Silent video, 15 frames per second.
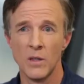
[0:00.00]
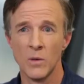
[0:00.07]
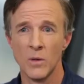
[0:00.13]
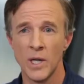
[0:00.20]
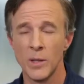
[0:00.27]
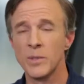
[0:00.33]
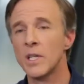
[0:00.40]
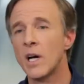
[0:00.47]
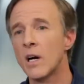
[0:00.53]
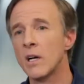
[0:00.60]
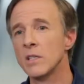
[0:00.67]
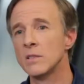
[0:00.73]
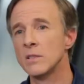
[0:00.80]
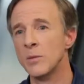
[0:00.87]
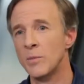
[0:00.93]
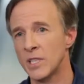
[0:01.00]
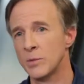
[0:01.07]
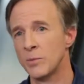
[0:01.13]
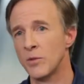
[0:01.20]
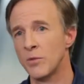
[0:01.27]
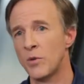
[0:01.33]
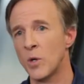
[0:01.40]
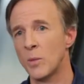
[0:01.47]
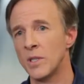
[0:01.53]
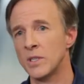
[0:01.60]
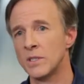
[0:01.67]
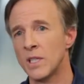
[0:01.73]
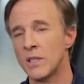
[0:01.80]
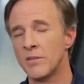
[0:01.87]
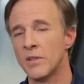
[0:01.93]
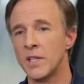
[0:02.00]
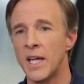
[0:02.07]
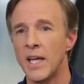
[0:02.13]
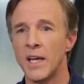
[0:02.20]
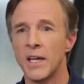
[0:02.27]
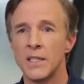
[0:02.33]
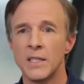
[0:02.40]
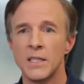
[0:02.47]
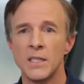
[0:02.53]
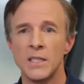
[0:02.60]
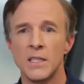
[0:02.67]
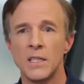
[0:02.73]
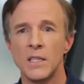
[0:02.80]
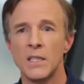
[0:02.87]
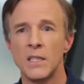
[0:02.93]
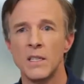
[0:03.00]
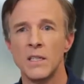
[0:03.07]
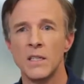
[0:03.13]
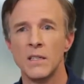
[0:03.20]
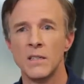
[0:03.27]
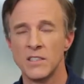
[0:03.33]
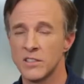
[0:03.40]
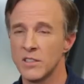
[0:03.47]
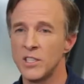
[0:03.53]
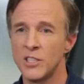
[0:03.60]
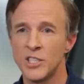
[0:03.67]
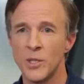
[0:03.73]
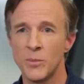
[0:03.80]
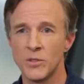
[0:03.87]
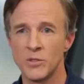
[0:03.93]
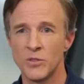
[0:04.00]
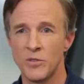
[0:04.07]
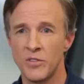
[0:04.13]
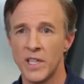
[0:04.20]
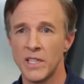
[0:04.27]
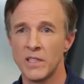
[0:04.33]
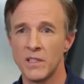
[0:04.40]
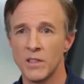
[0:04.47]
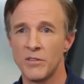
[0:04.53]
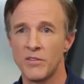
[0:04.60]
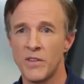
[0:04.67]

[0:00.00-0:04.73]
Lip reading: we're able to harness the best performance out of our NAND. This leadership is reflected in the